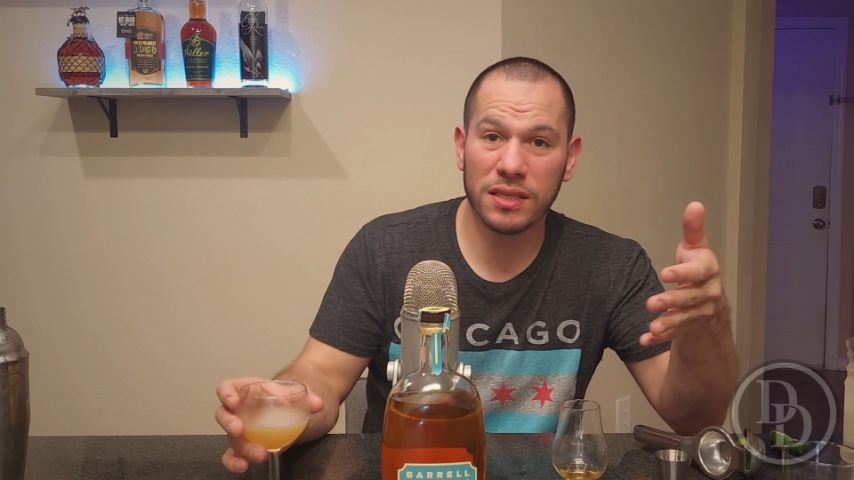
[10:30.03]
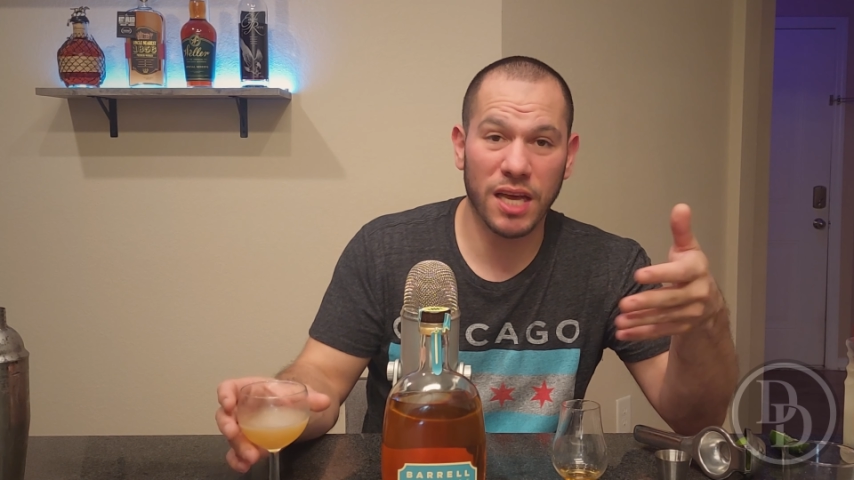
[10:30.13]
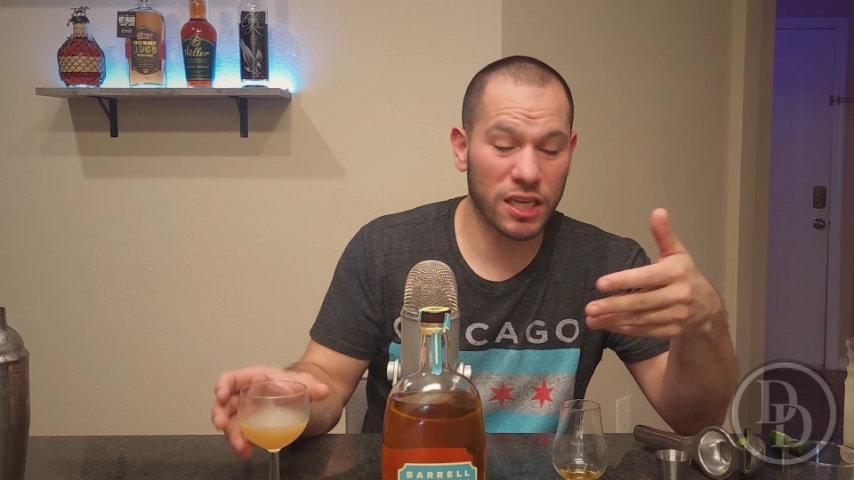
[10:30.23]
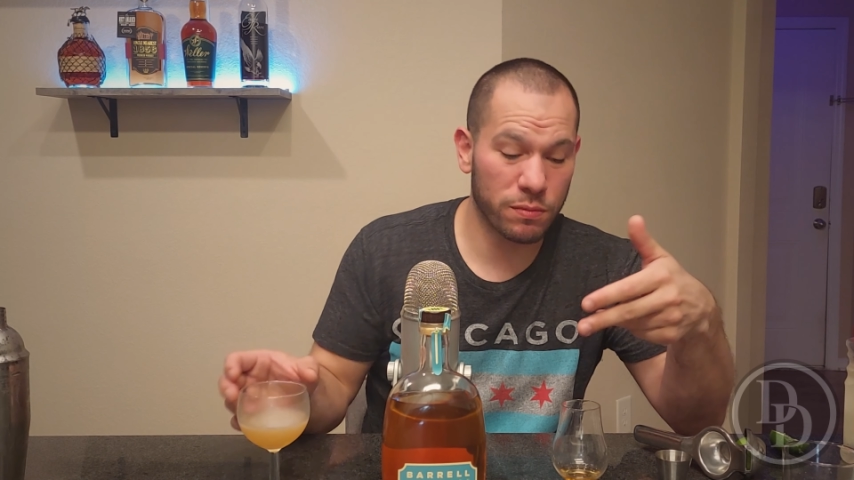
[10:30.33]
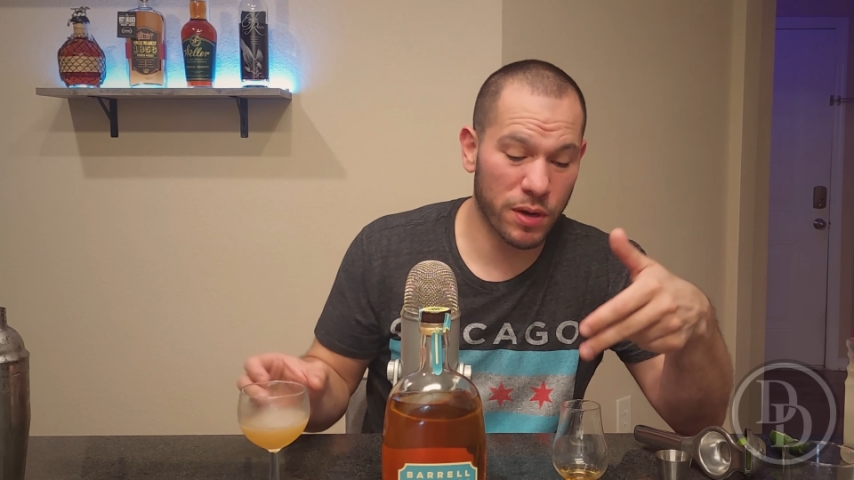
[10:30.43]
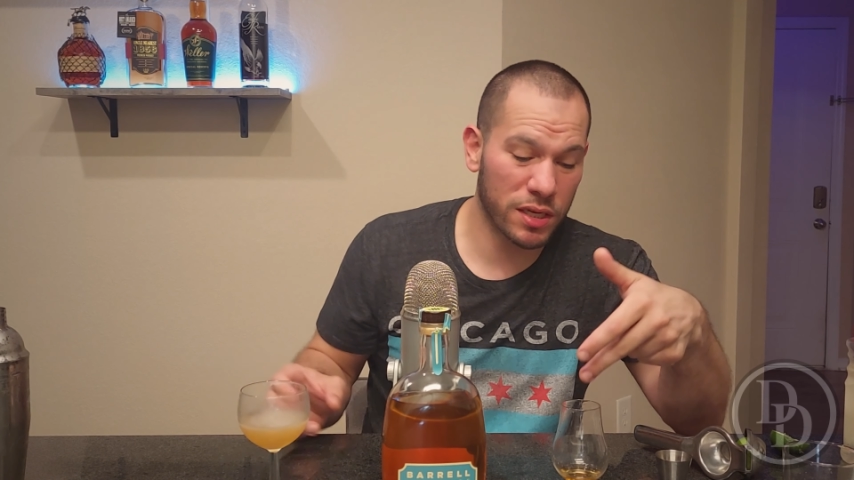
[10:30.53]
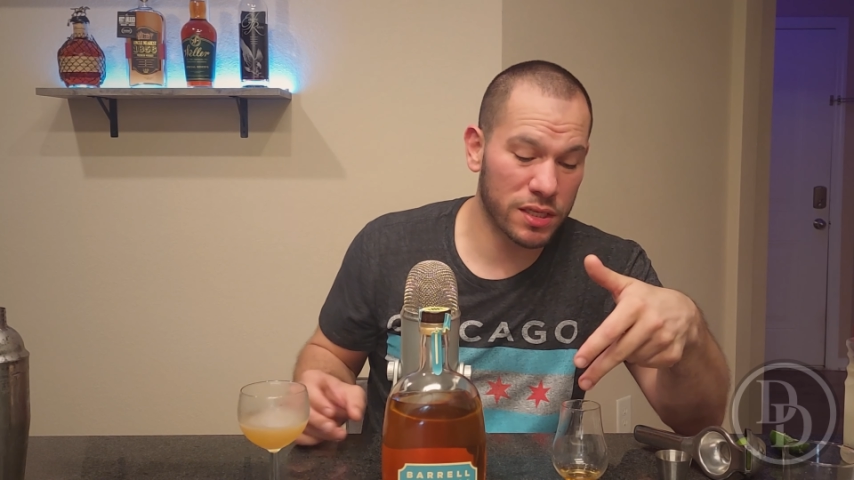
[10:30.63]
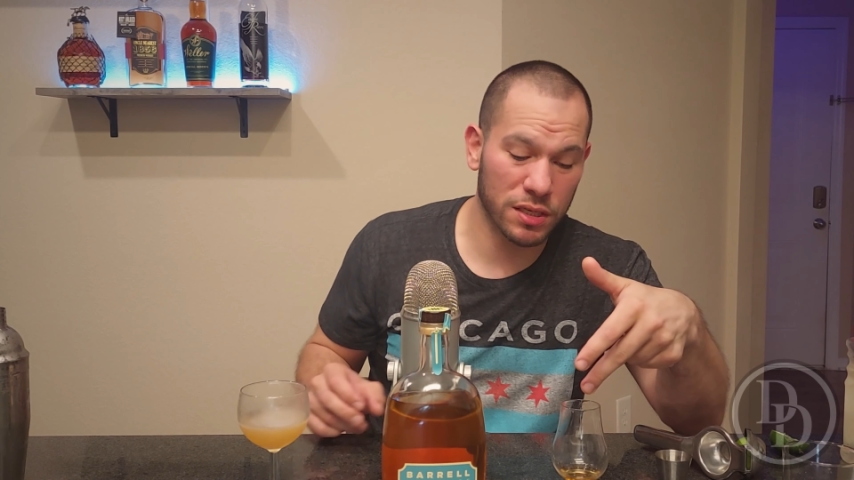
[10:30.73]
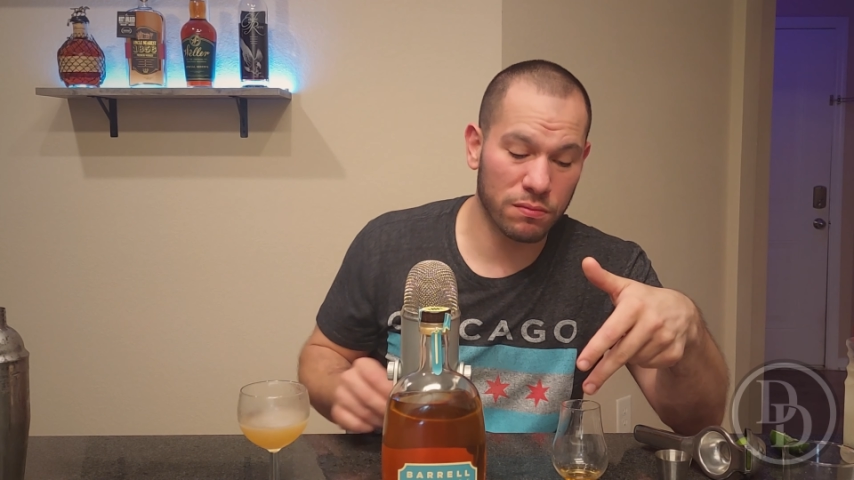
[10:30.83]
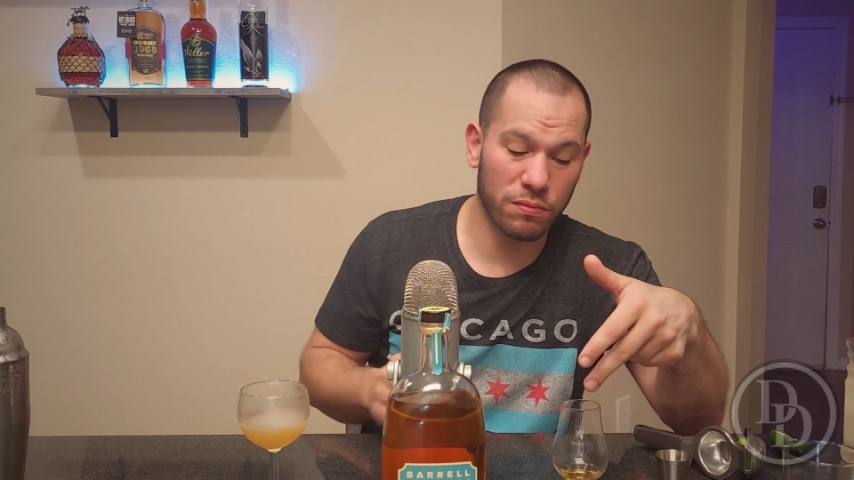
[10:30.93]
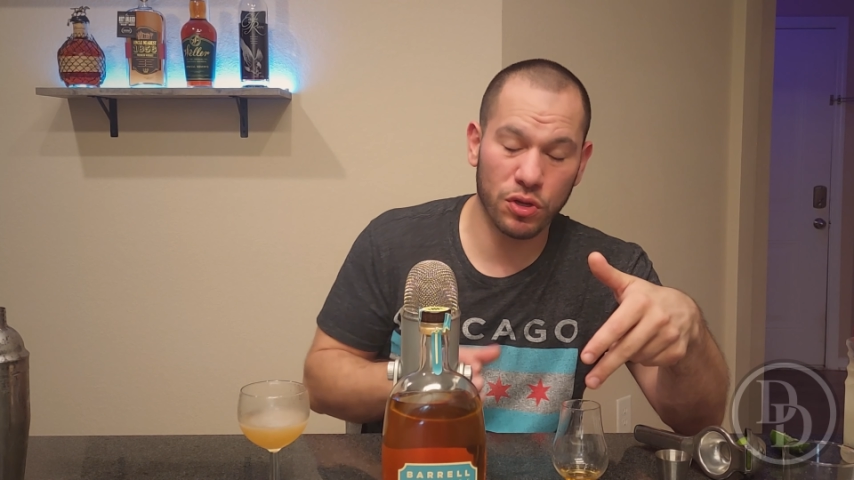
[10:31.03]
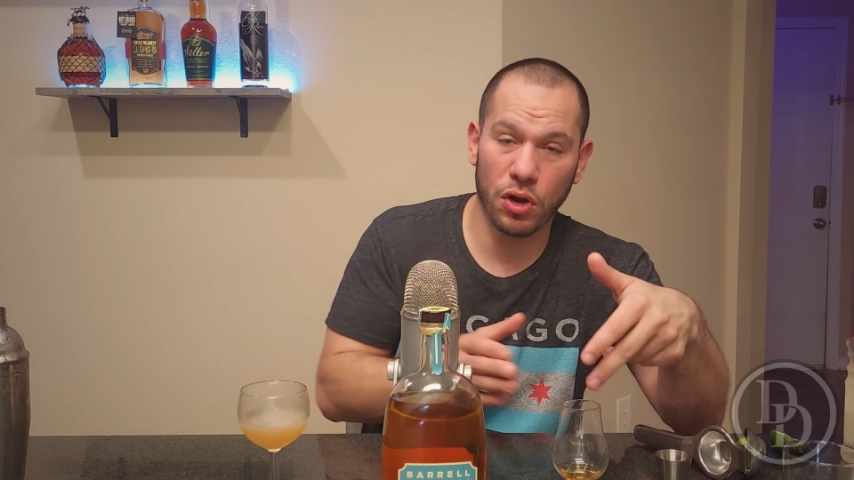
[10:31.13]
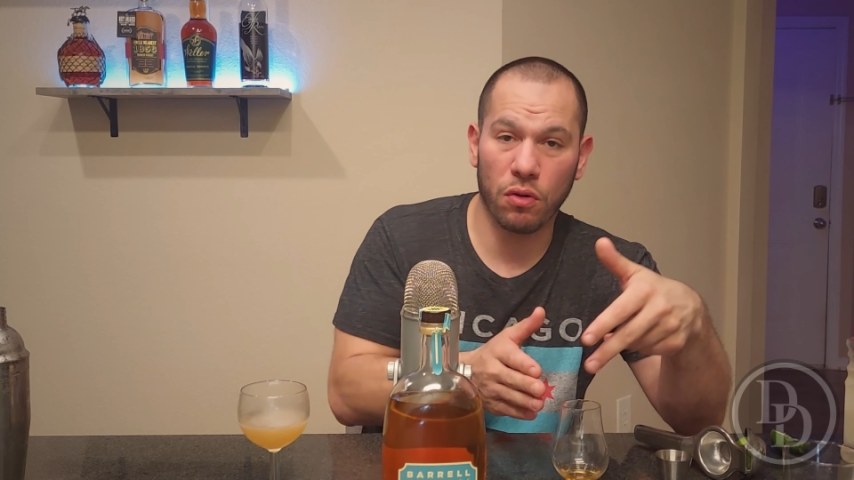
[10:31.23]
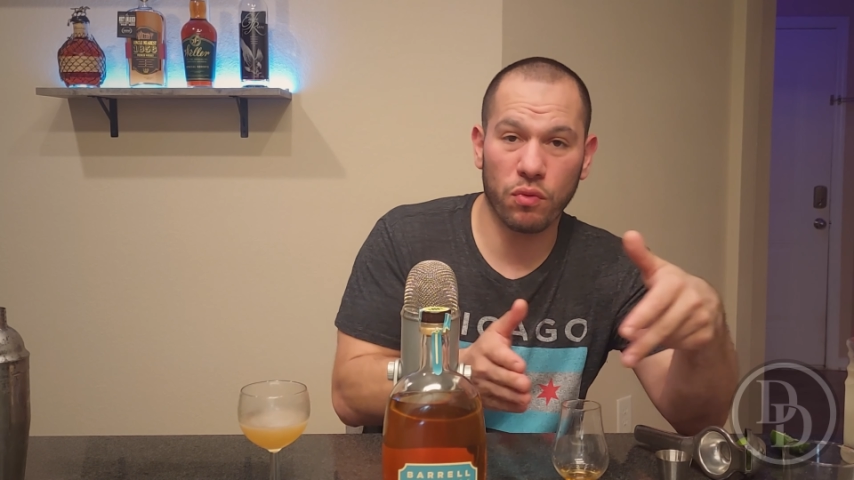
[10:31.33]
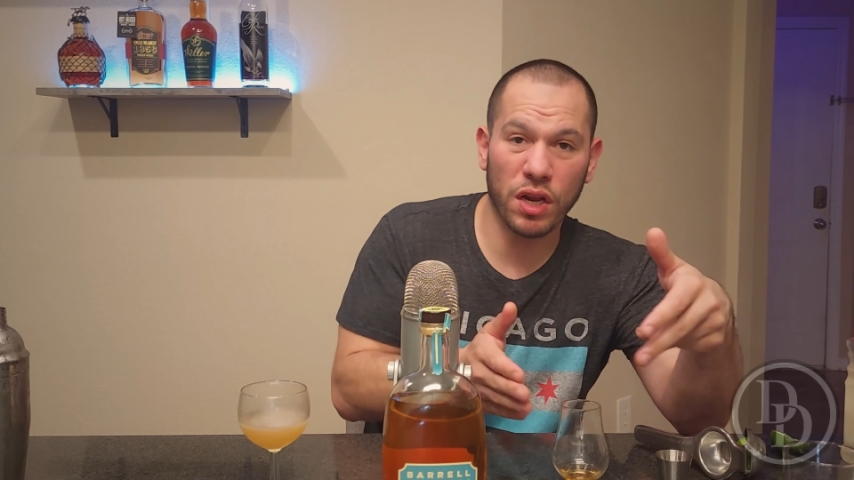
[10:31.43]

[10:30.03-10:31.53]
taste buds and, you know,